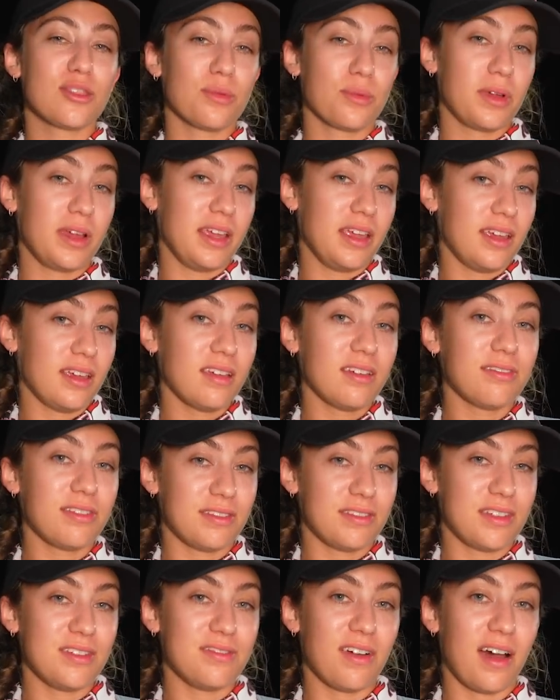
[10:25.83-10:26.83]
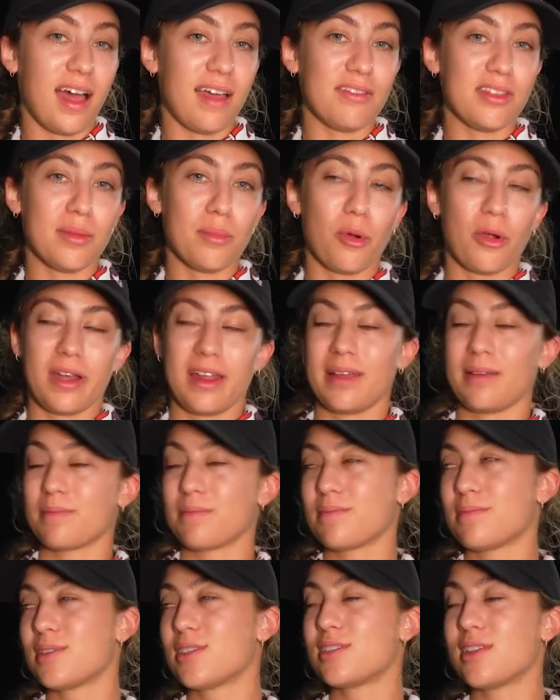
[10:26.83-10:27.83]
3.55 in the morning.
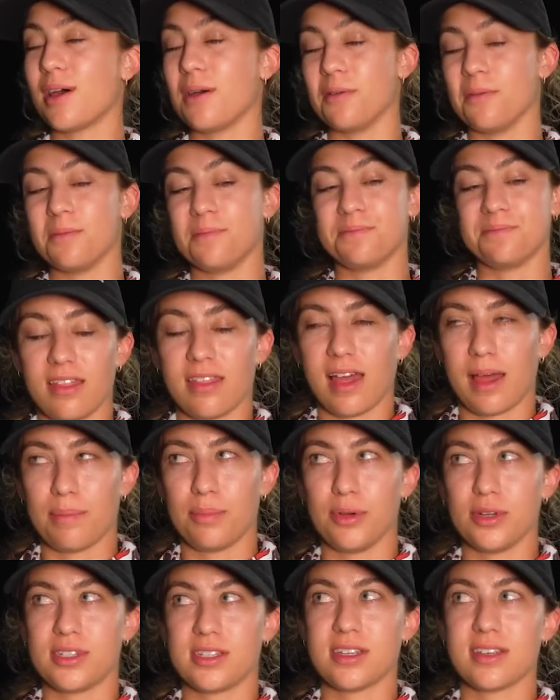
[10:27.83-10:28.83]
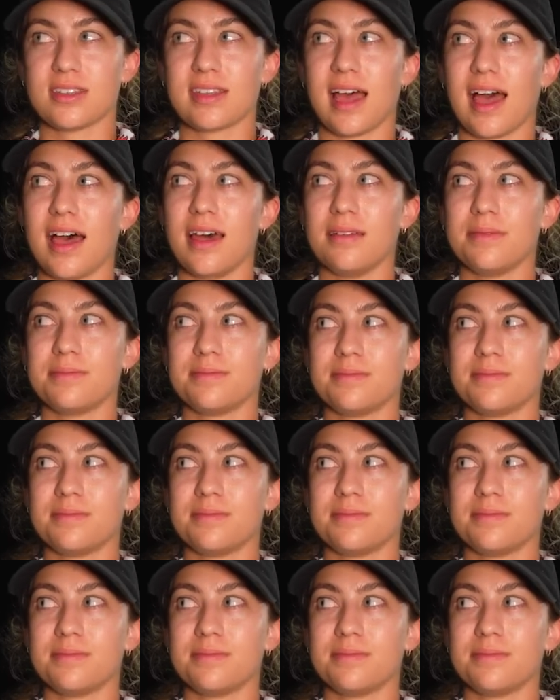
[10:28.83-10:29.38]
So that puts us at